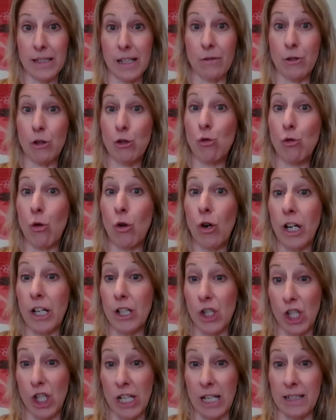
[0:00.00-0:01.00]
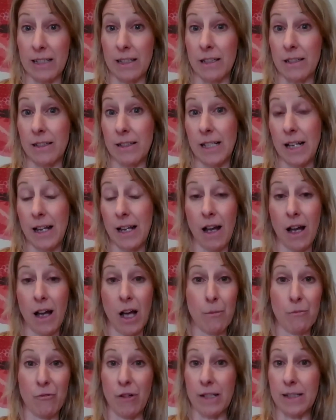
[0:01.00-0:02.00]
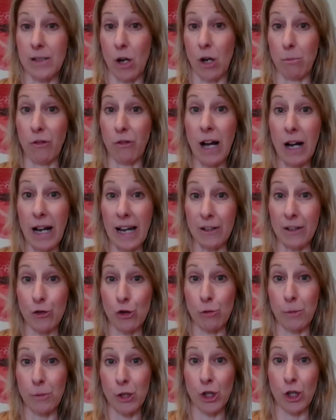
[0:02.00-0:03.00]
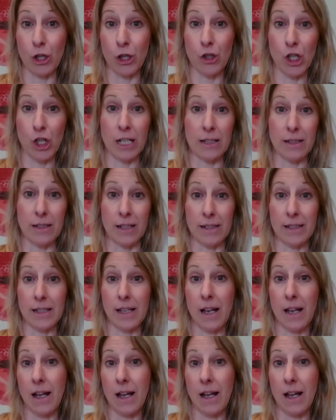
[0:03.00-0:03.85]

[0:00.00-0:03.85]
So stronger cheeses, for example, extra mature cheeses,